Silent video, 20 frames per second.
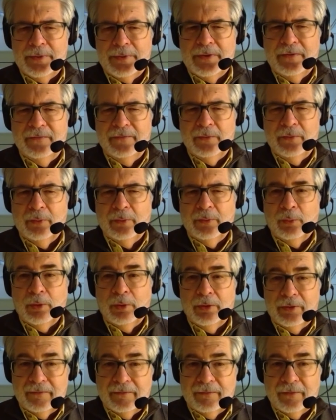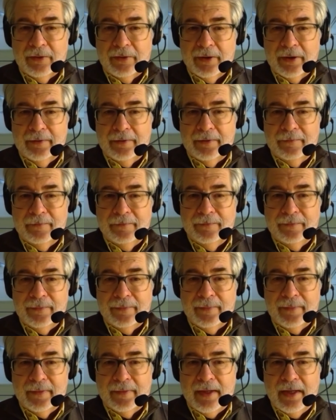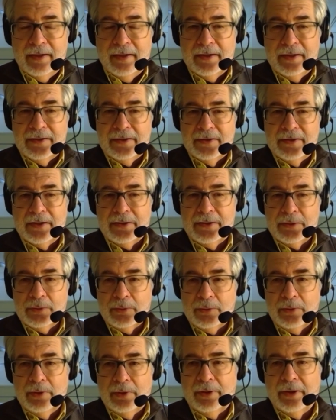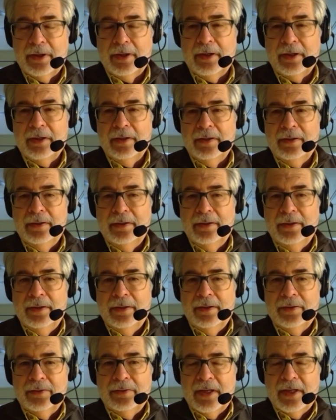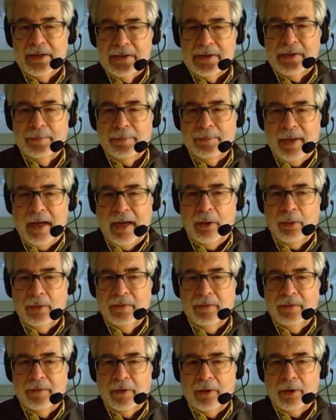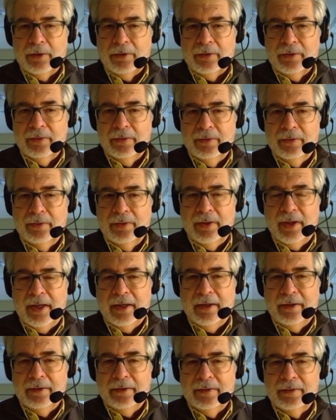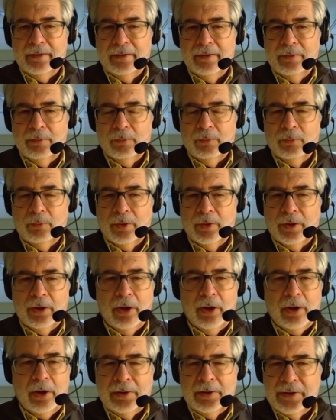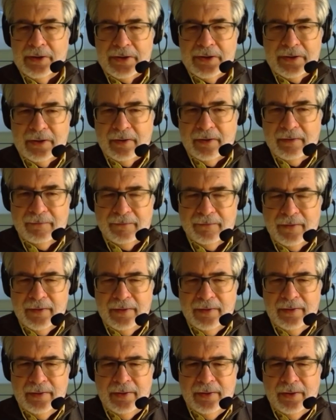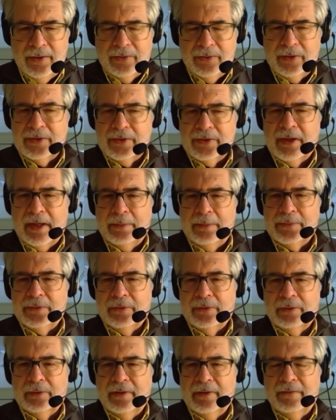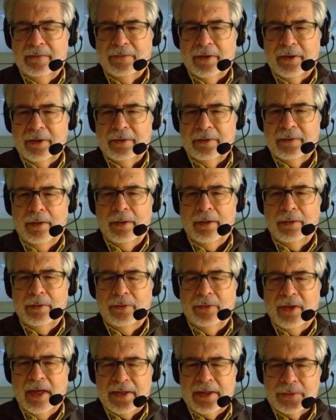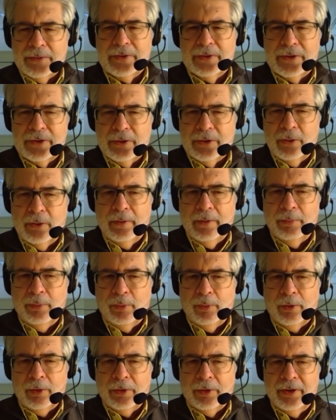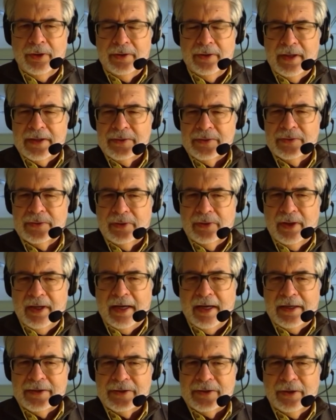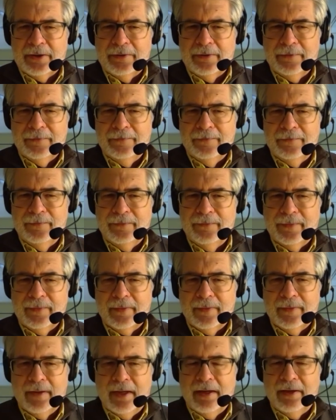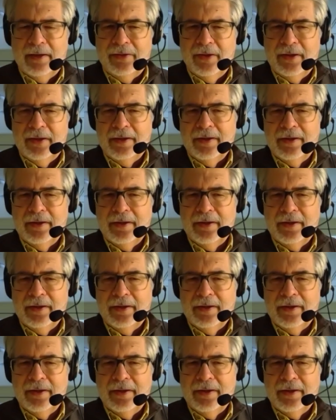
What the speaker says: you view the world differently. And that's the power of art. And regardless of the times you live in, that's what's so important, and that's what's lasting. And I think